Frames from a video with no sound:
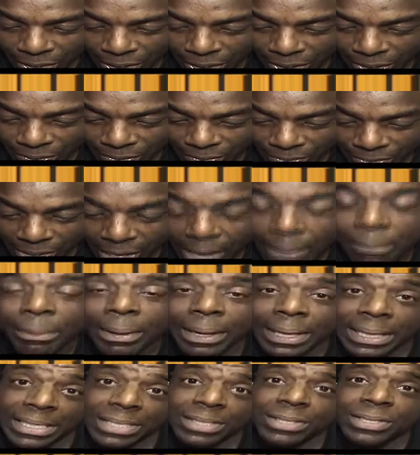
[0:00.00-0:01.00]
And Tom
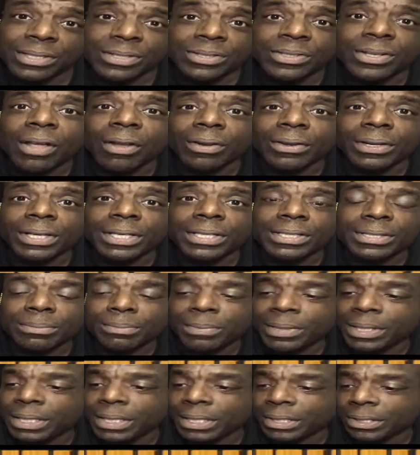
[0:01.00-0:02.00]
Brady is exalted. He's a
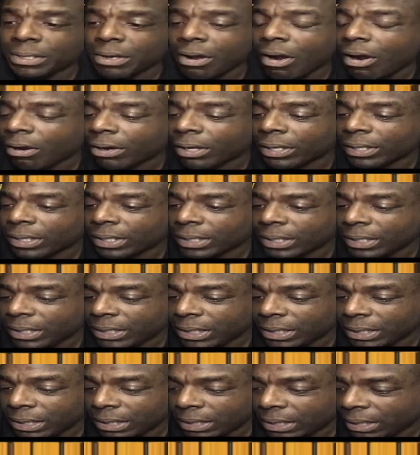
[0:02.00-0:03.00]
media darling.
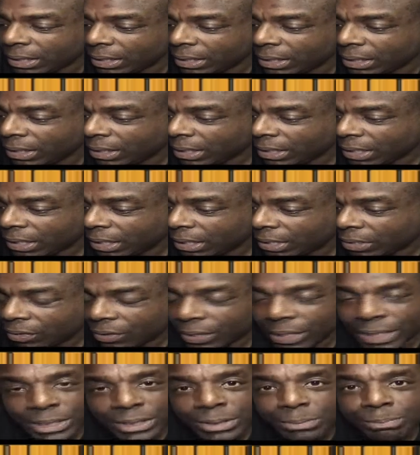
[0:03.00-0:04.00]
You
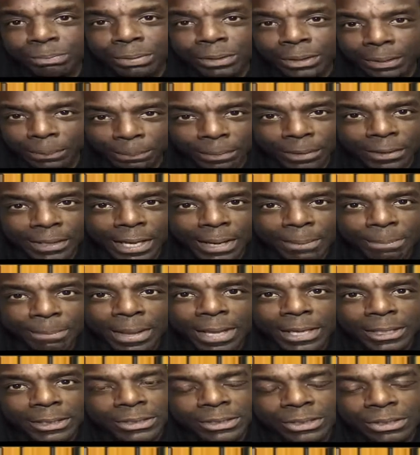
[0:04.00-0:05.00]
know, he's put up on that
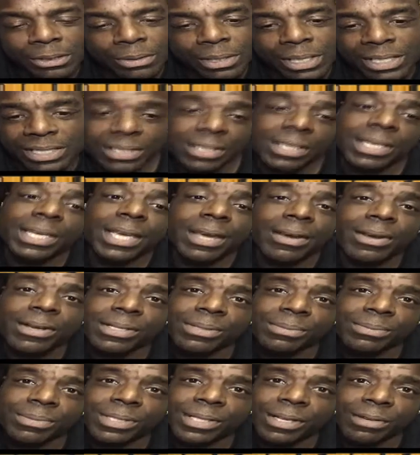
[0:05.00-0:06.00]
pedestal because he
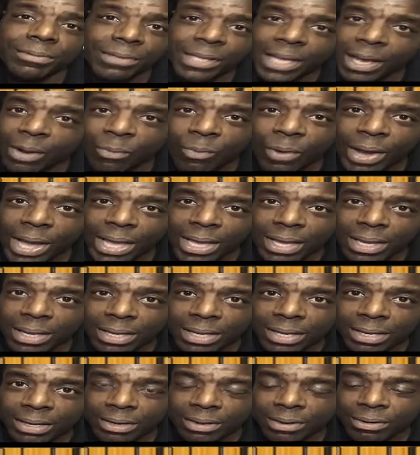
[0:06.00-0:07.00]
carries himself that way,
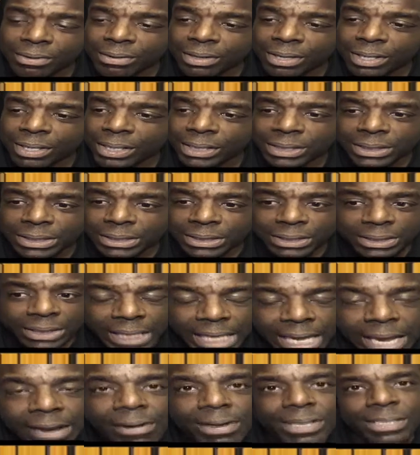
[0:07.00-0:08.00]
you know, and he just
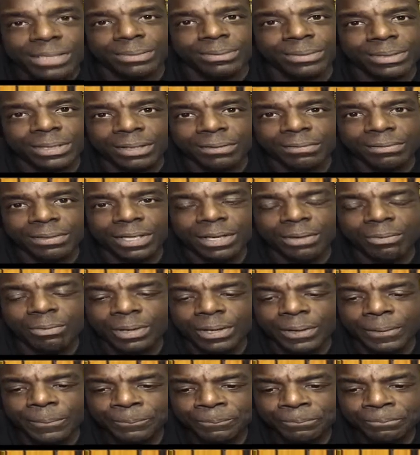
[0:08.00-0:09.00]
carries himself that
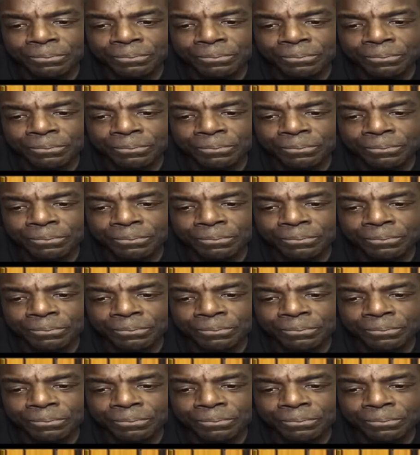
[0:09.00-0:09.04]
way.